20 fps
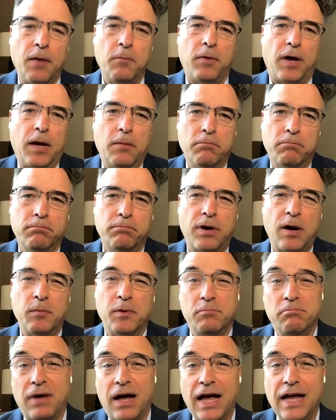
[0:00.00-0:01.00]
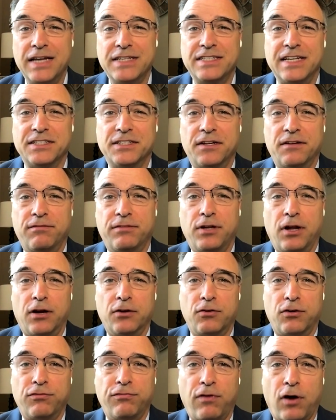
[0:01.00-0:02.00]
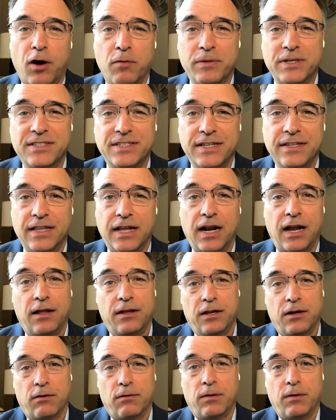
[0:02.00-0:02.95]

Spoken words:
I'm probably biased as a doctor of pharmacy that,